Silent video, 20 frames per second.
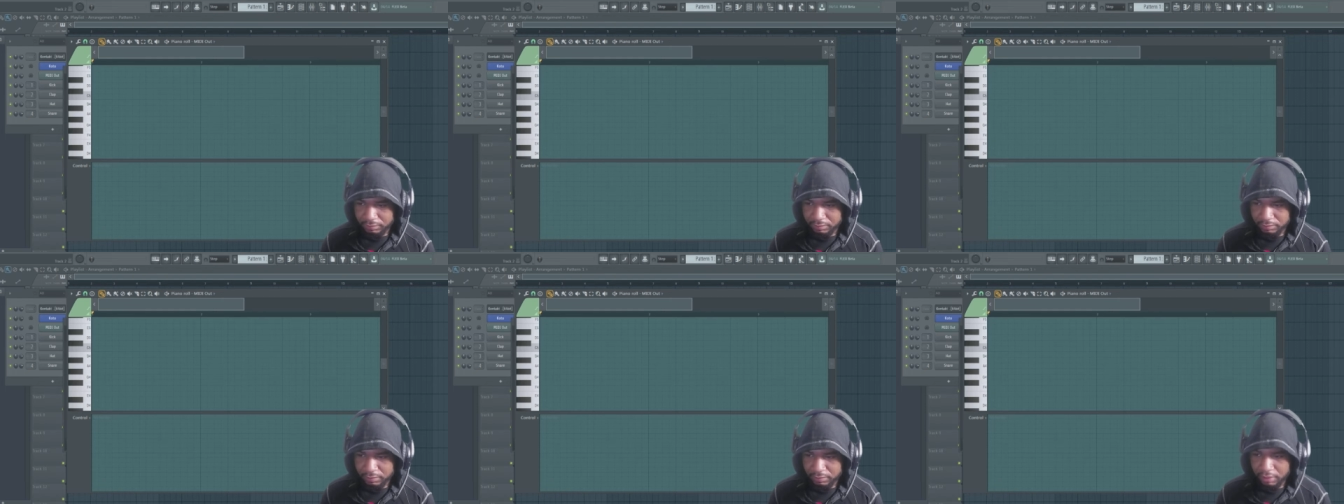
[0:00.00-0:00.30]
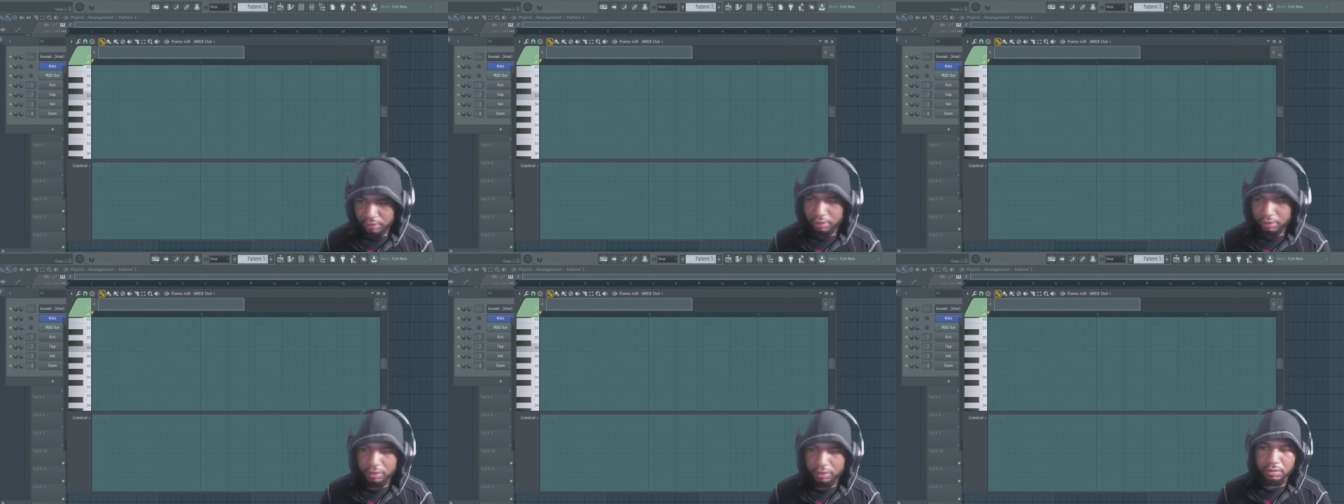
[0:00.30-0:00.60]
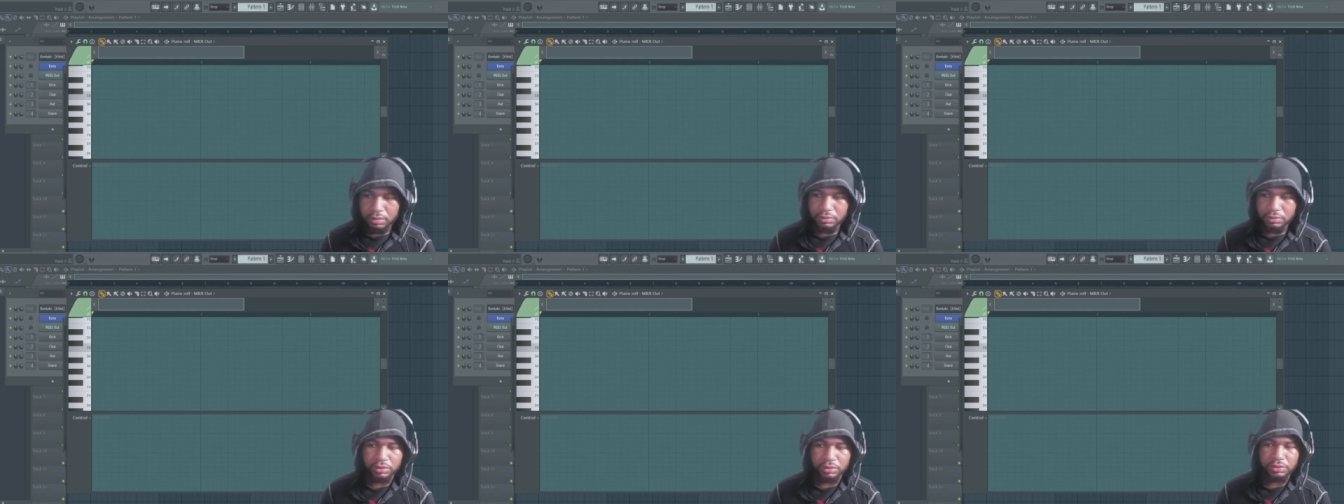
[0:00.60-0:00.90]

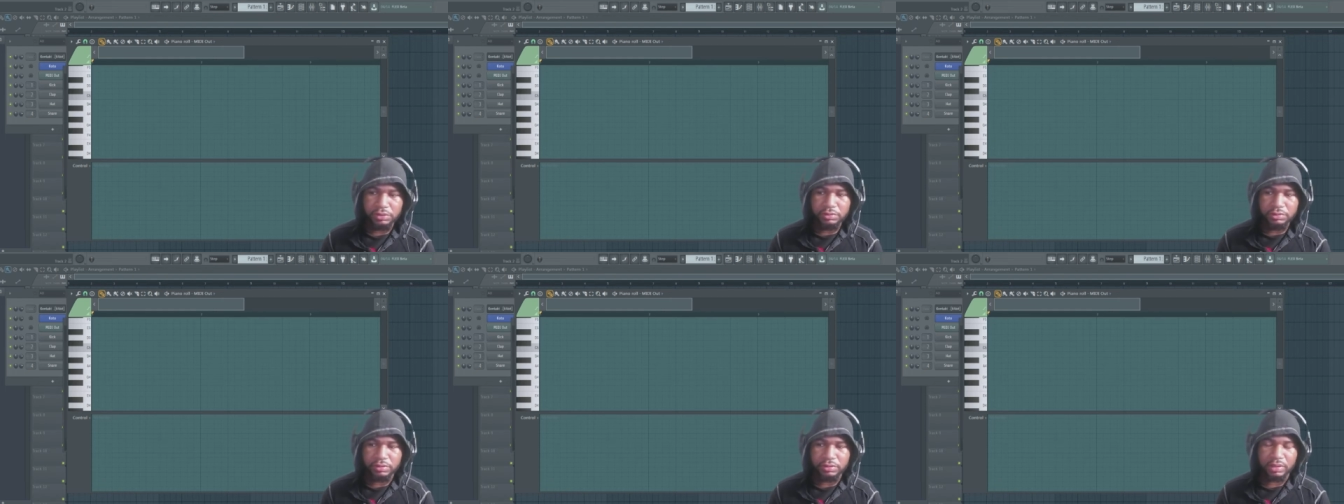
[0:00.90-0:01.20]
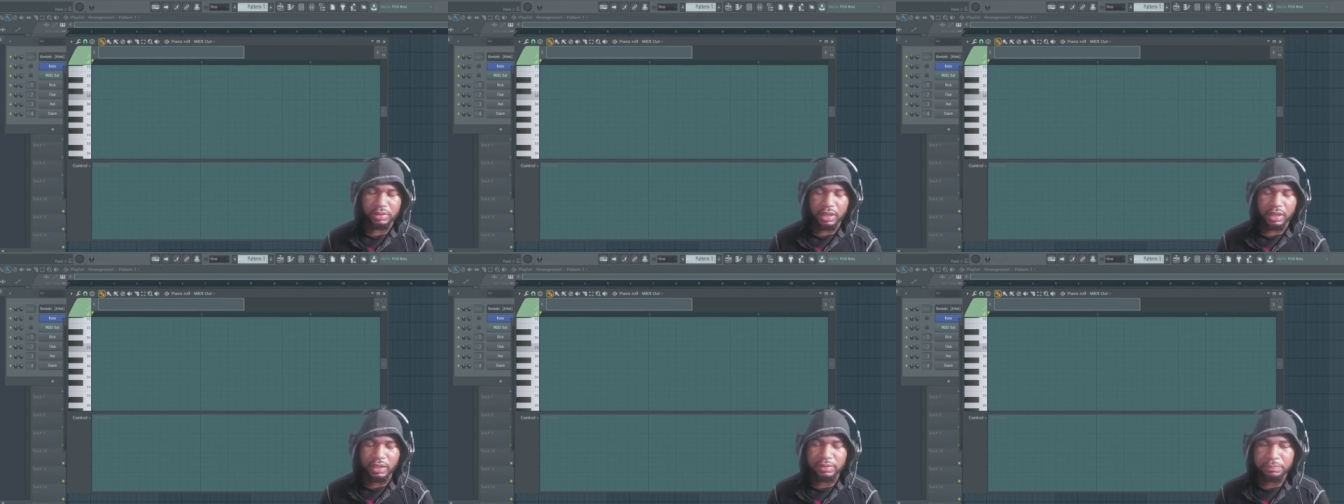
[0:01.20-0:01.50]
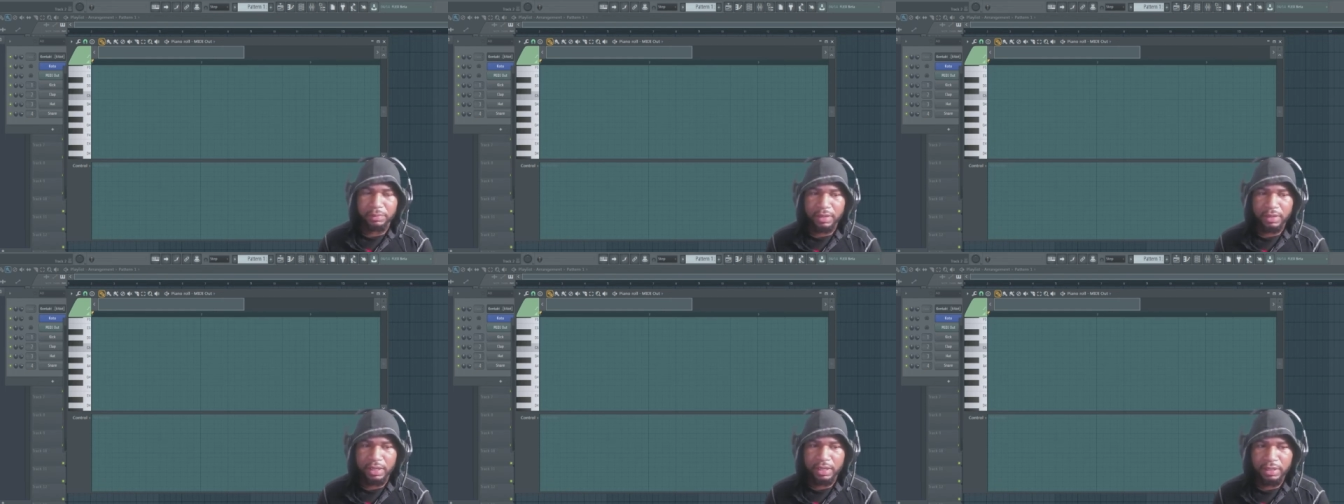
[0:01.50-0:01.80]
You use
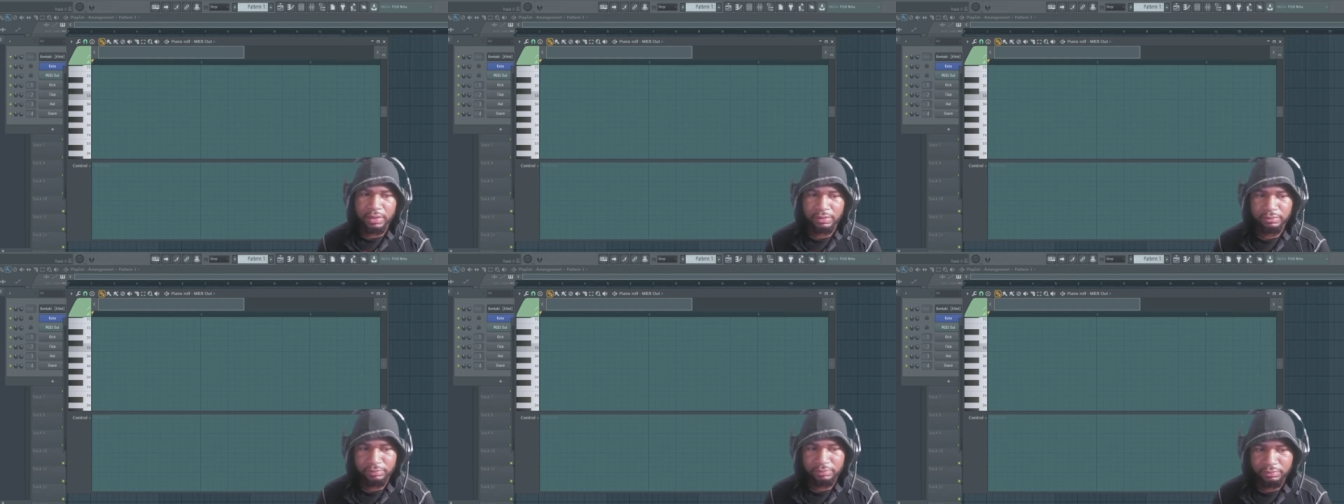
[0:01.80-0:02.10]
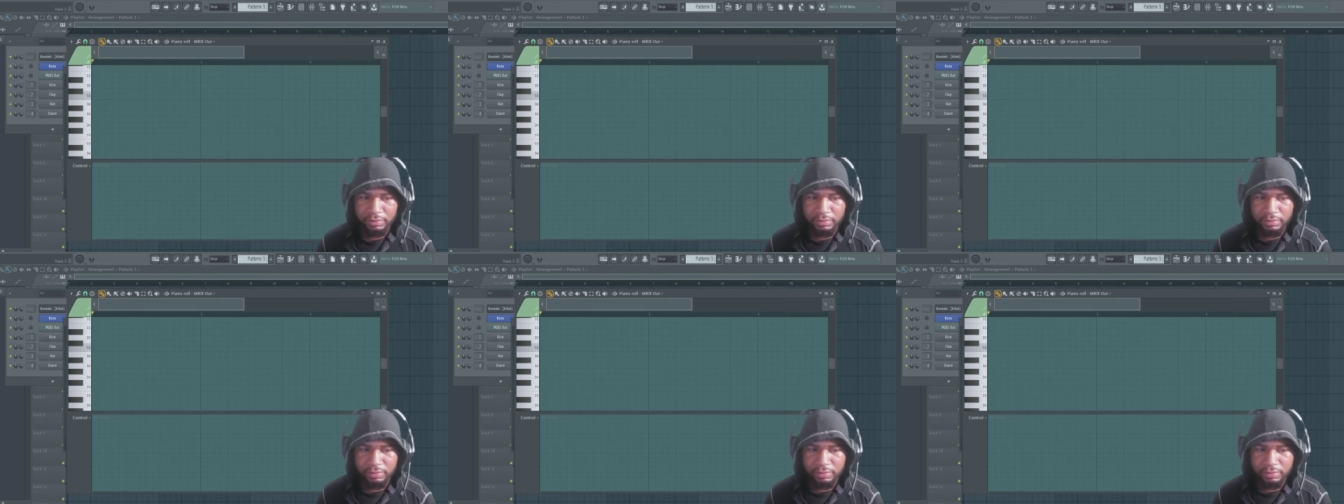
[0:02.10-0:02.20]
probably